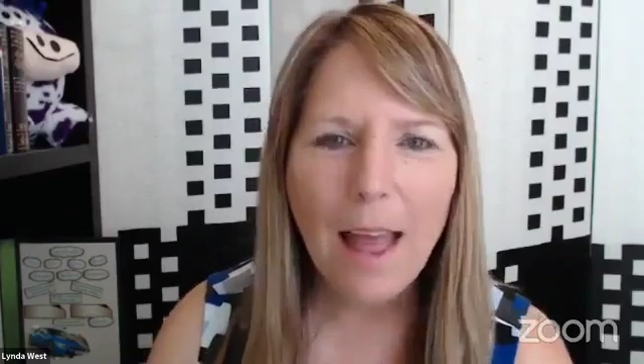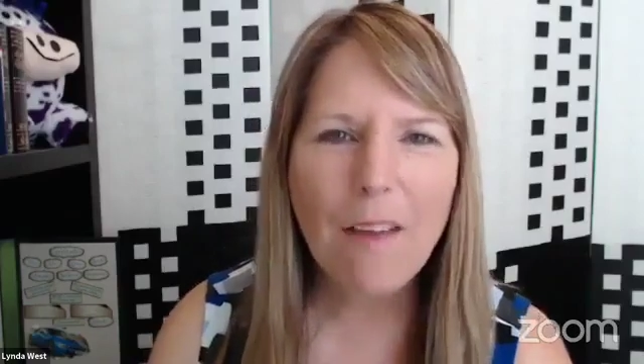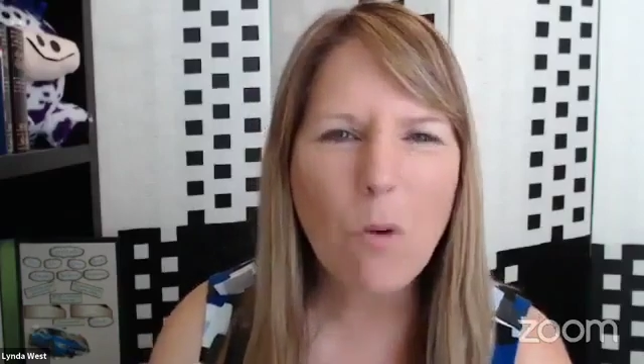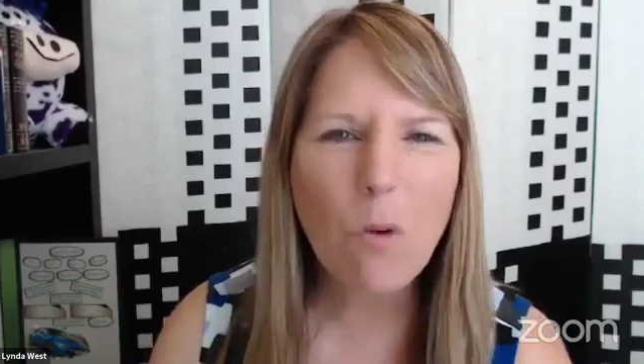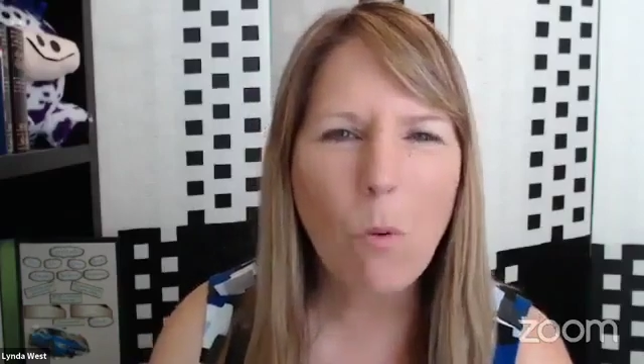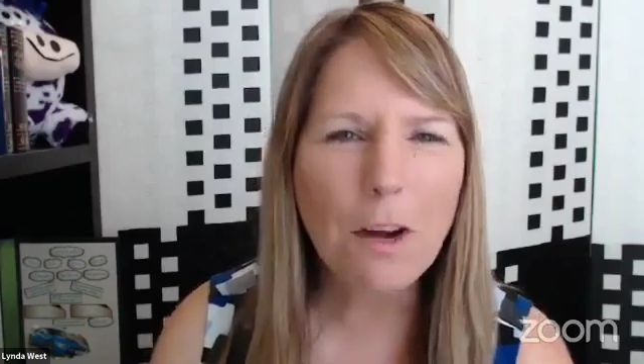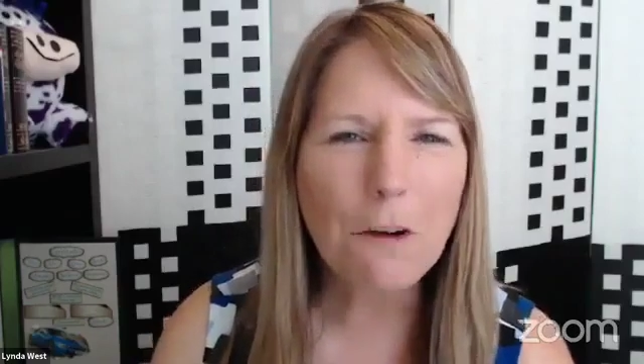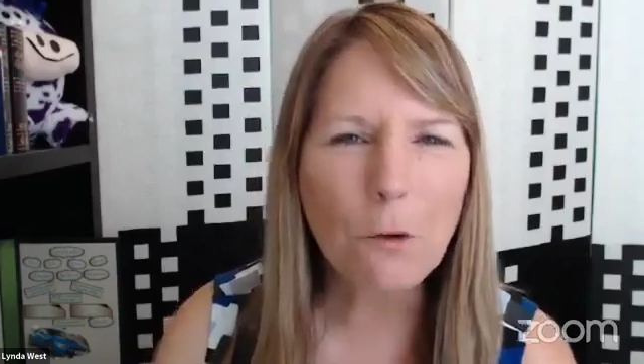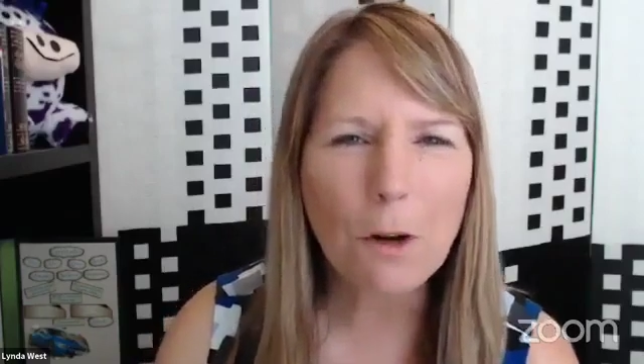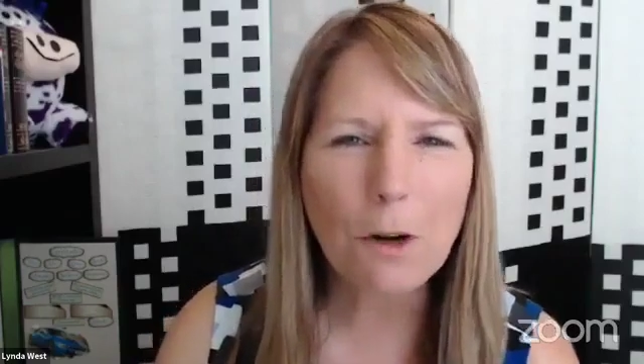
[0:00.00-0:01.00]
Have a
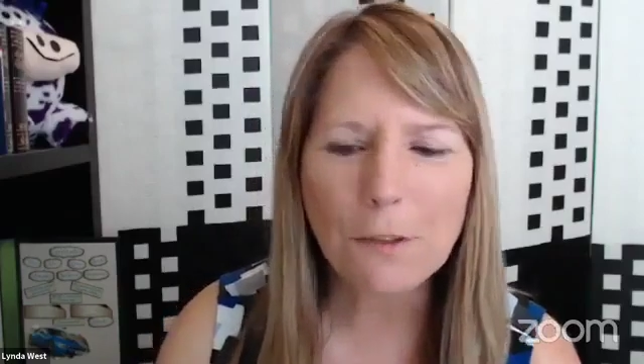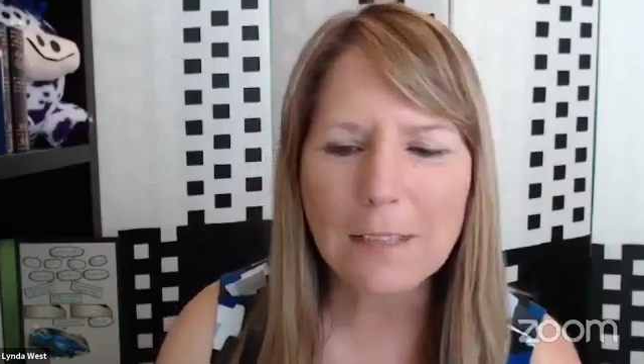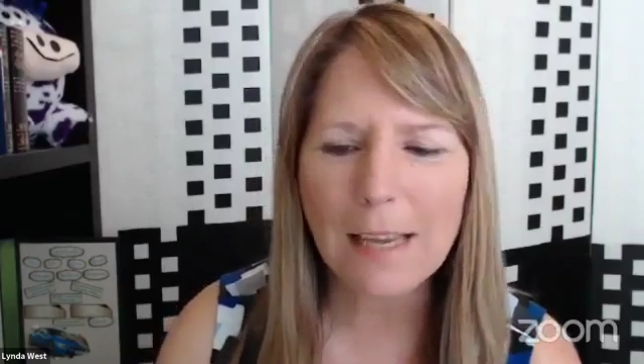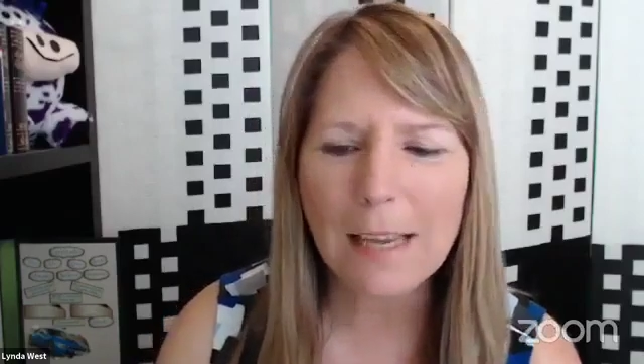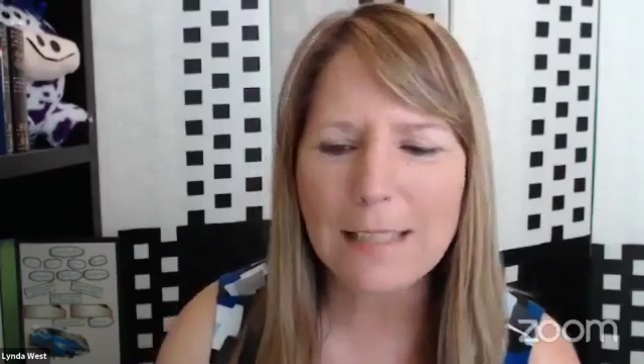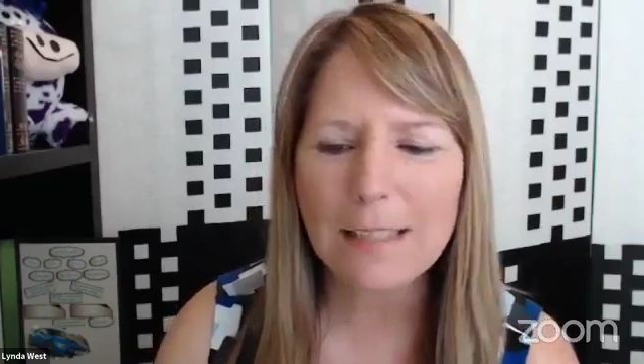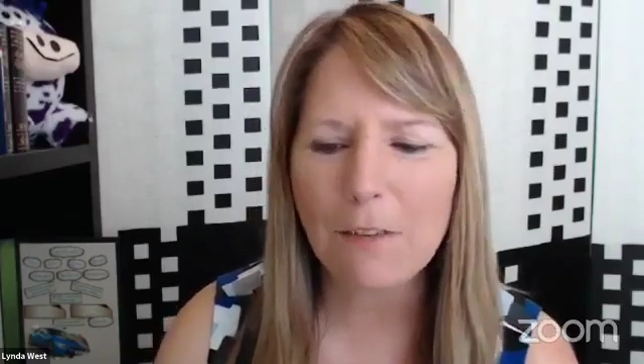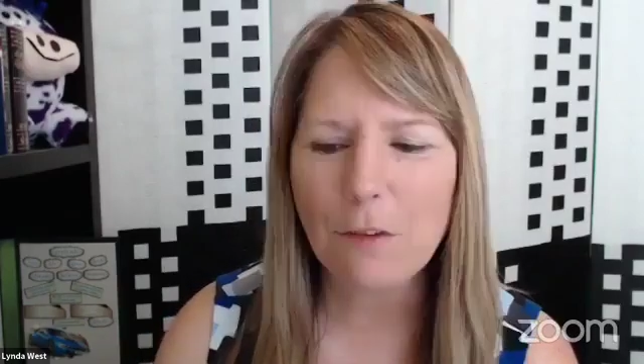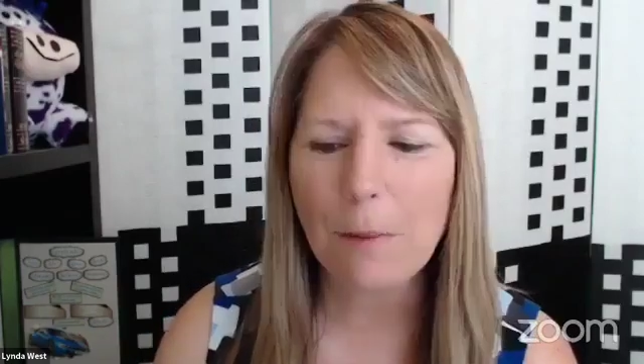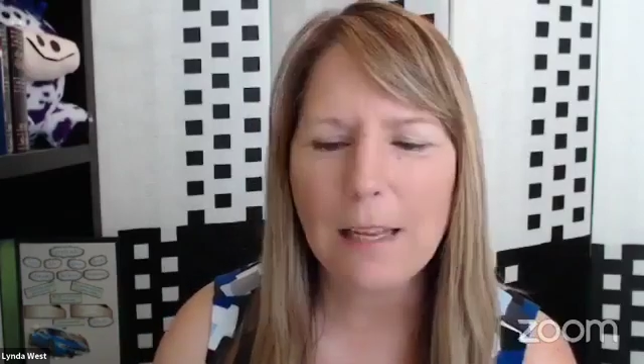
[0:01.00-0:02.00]
wonderful, wonderful day,
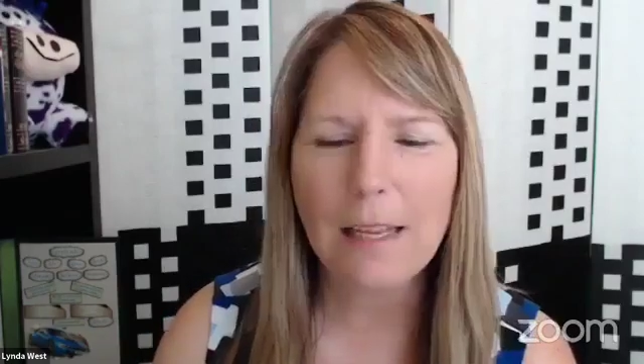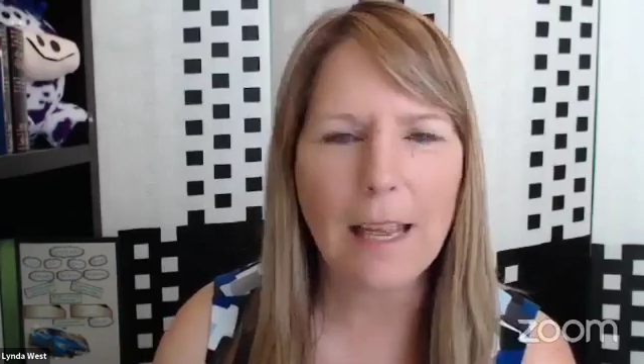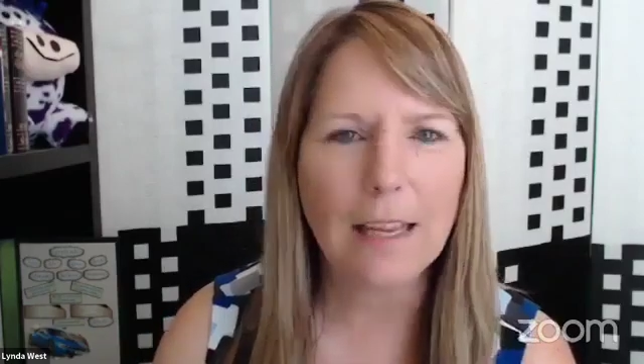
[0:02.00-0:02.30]
everybody.